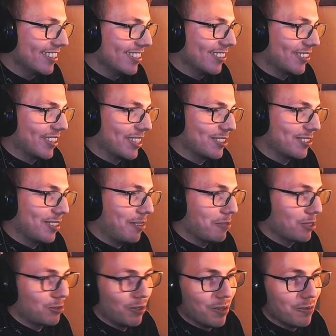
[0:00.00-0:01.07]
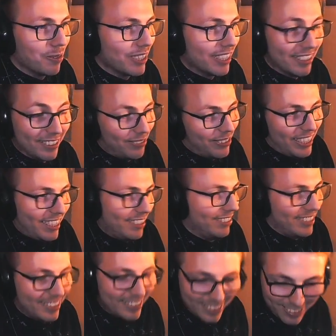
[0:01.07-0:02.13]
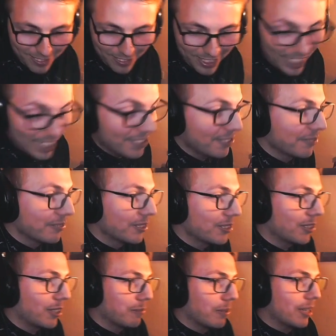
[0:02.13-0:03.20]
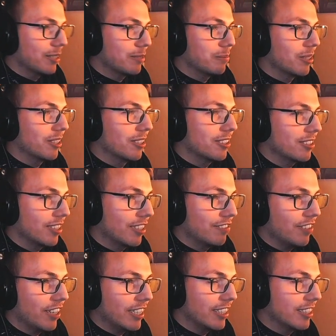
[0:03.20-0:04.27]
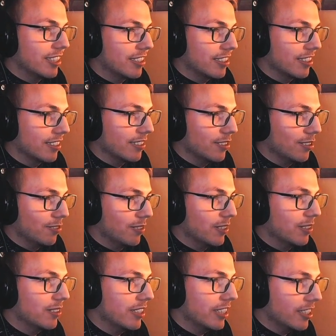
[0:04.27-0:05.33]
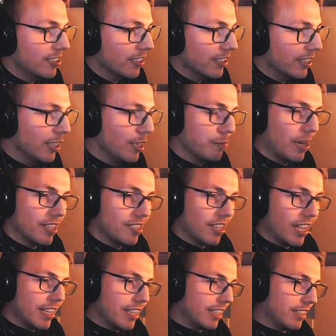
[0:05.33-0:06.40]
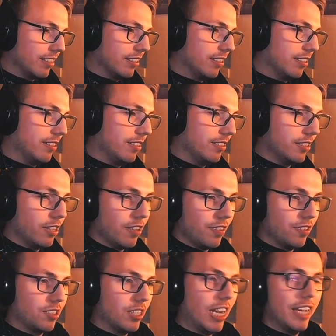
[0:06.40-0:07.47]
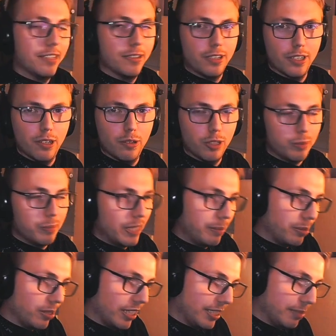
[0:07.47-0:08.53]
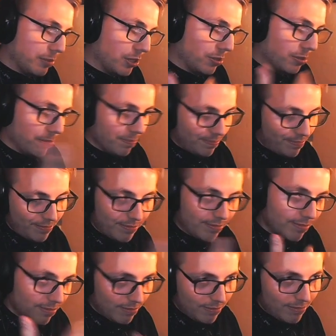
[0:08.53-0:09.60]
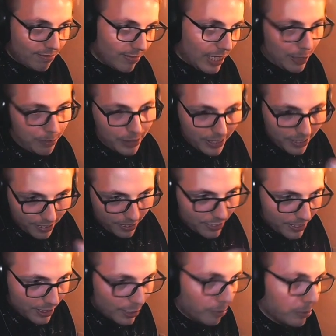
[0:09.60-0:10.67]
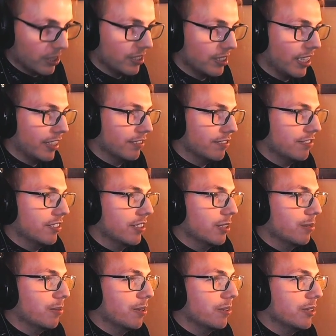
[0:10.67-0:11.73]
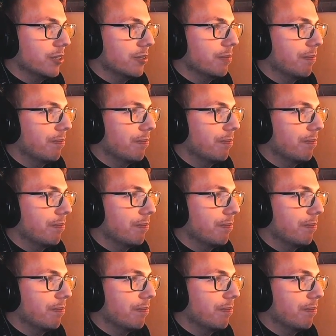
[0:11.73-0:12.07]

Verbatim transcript: Okay, so that was Wormwood. I forgot to even talk about it because that fight is over easily. By standing on the other side, you can always manipulate him to be on the opposite side of Wario.